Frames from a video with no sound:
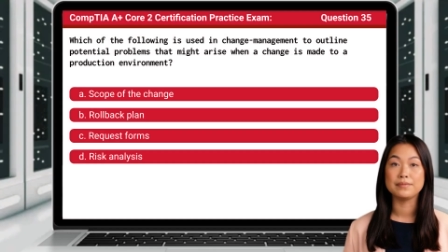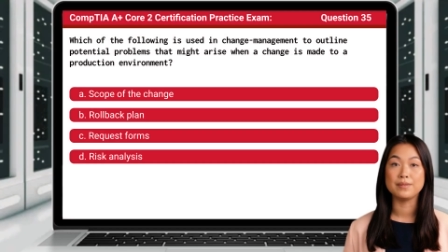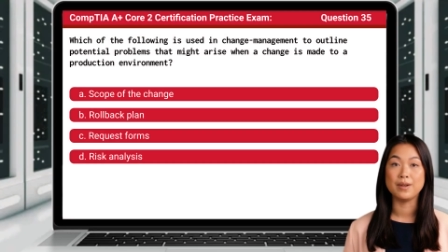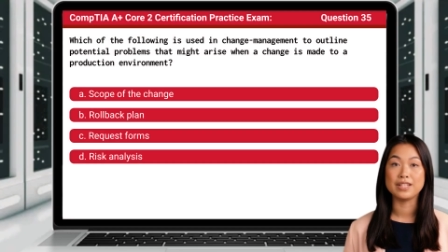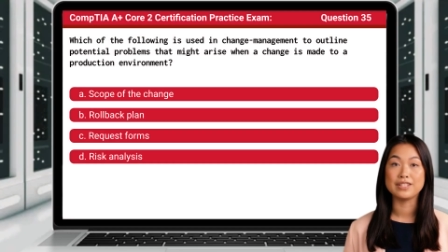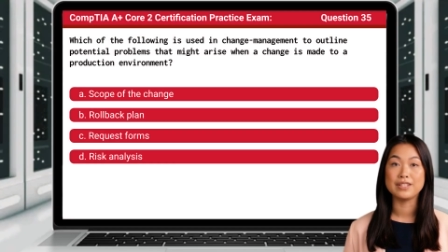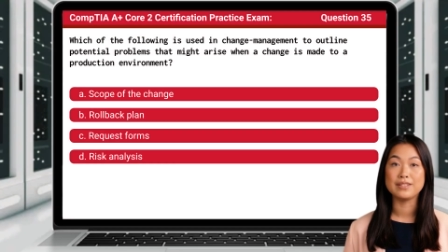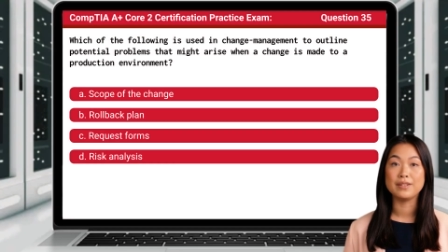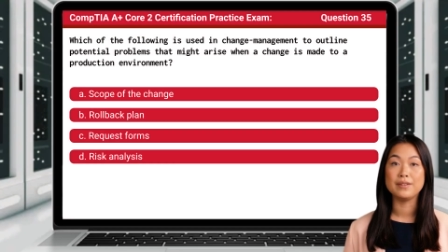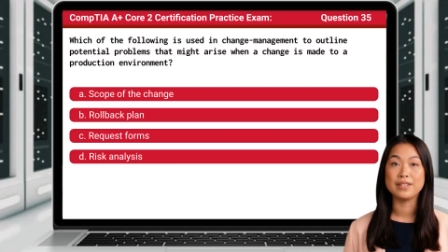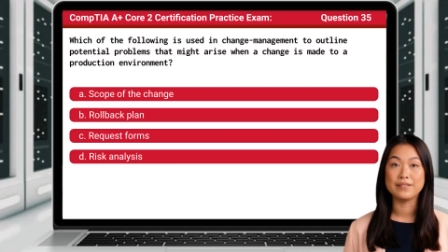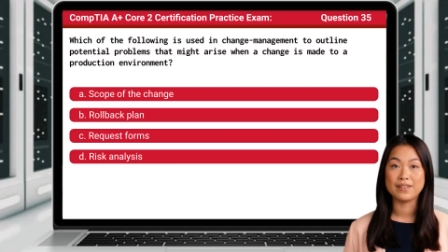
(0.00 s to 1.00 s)
Question
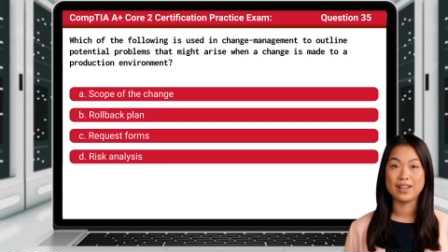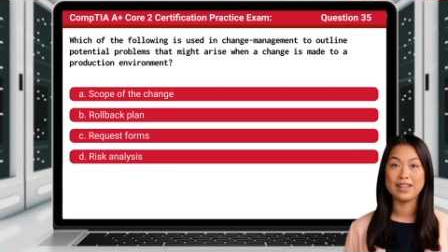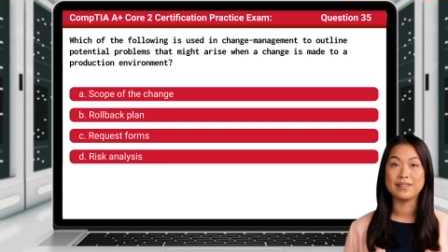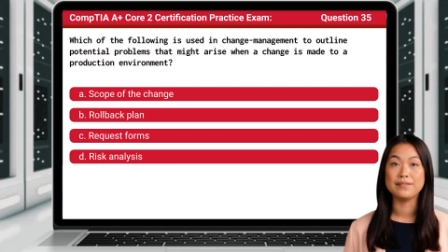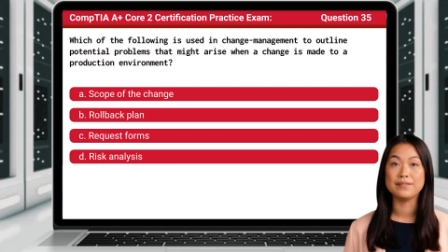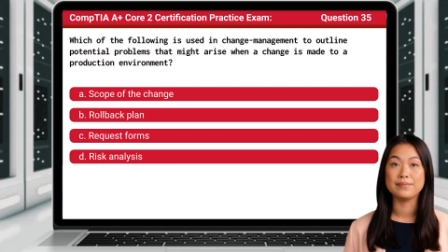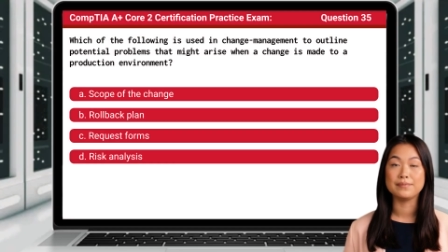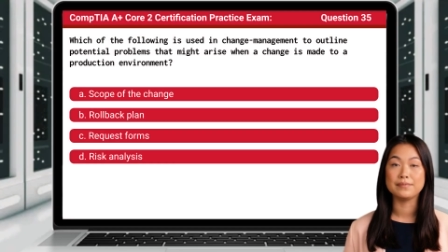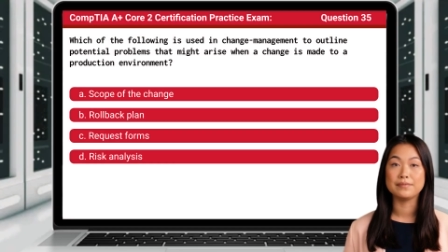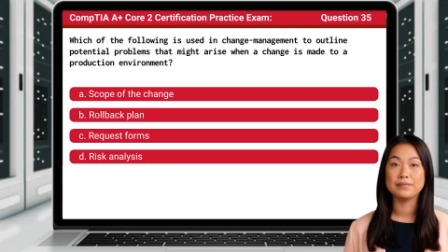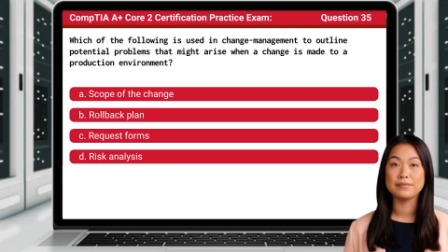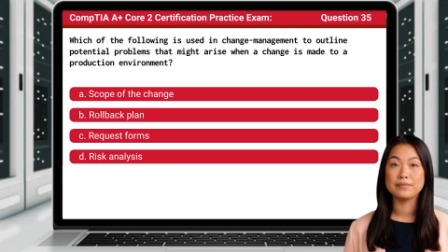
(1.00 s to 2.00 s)
35.
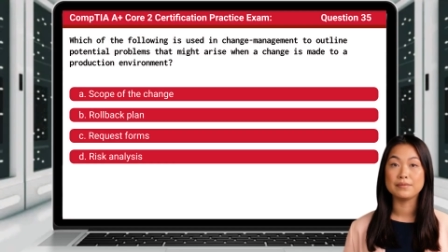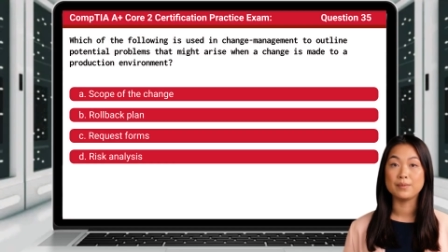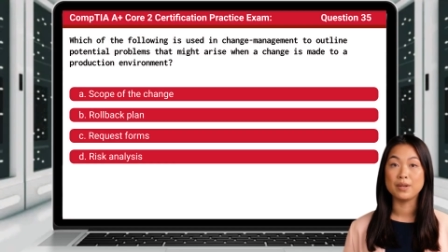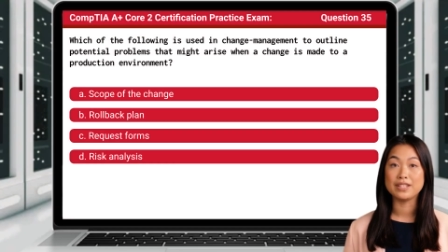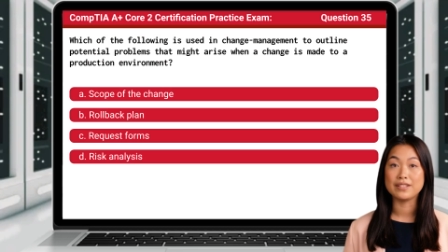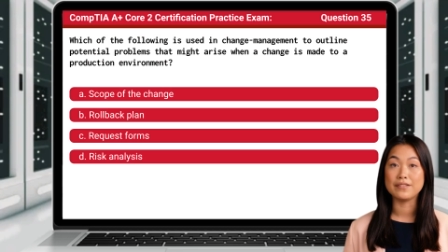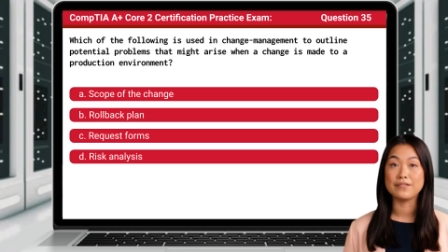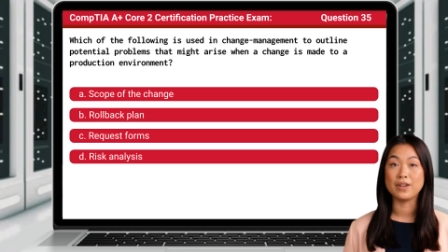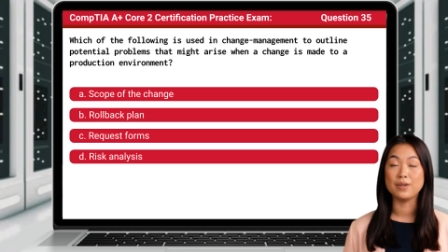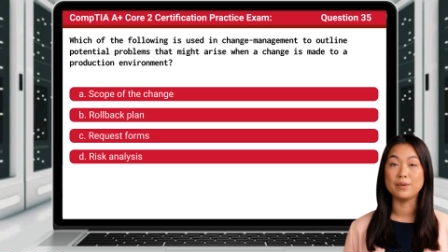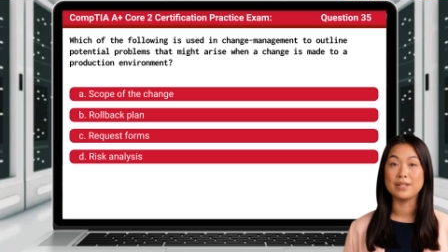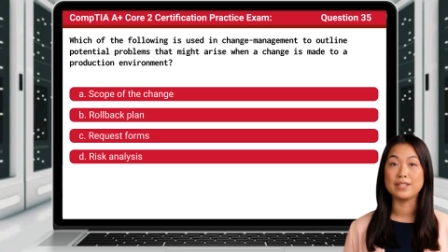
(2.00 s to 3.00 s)
Which of the
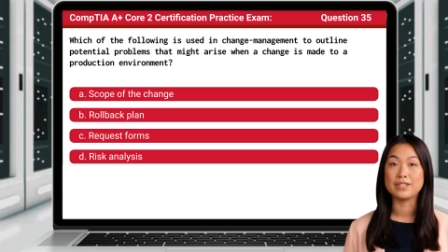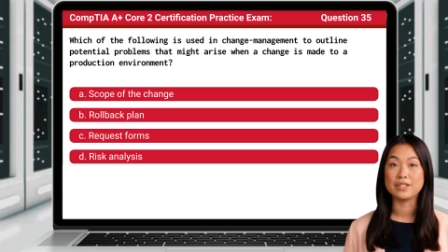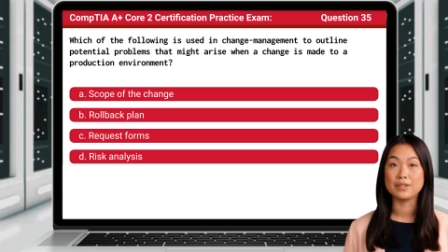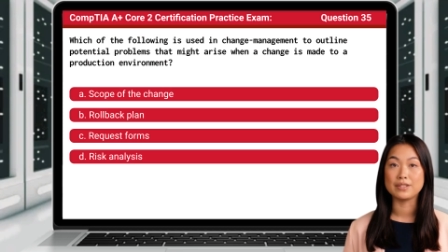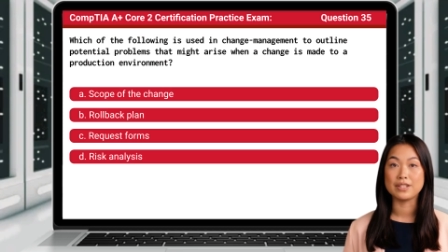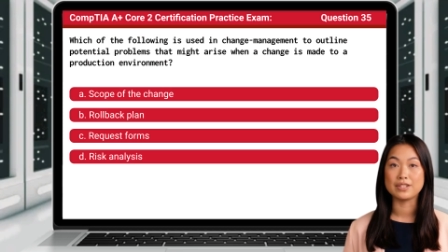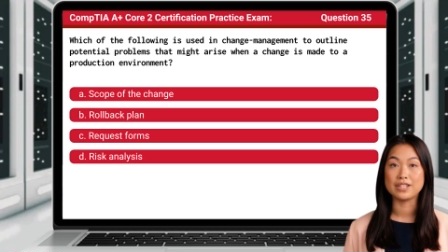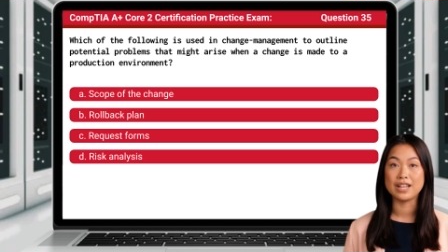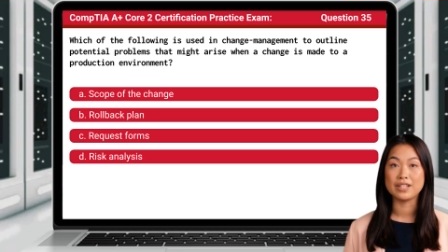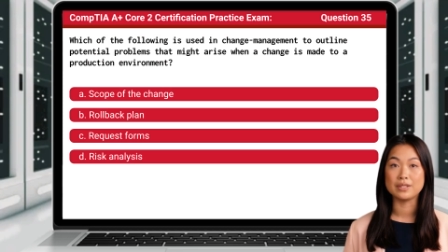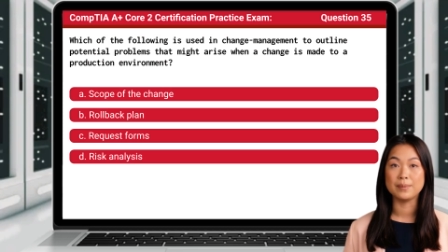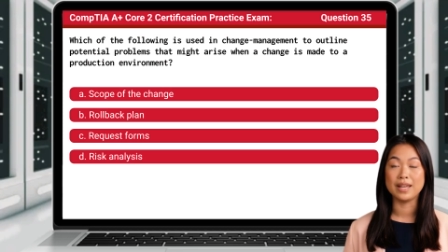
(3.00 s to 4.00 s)
following is used in
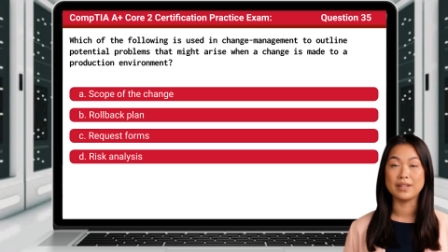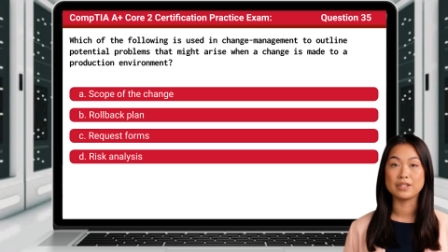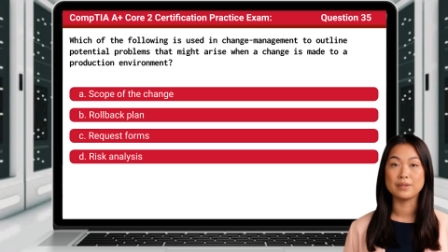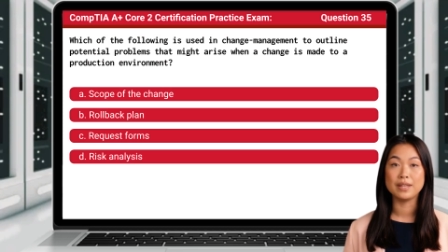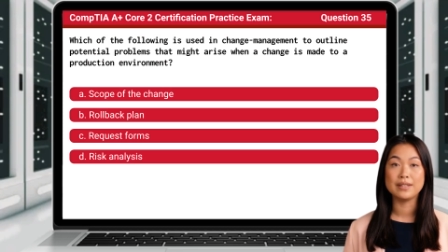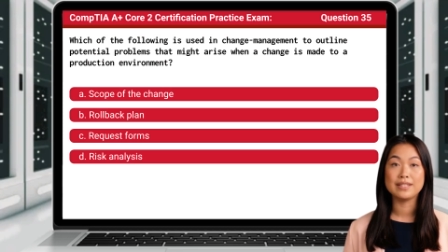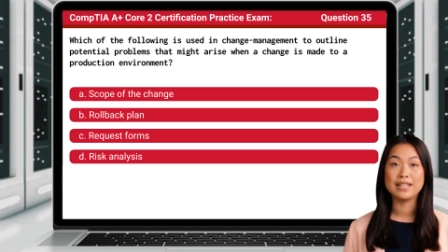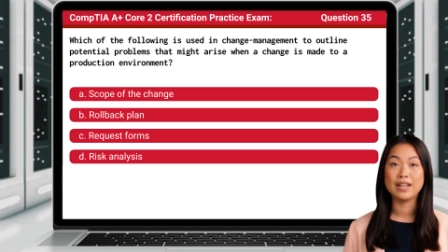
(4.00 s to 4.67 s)
change management to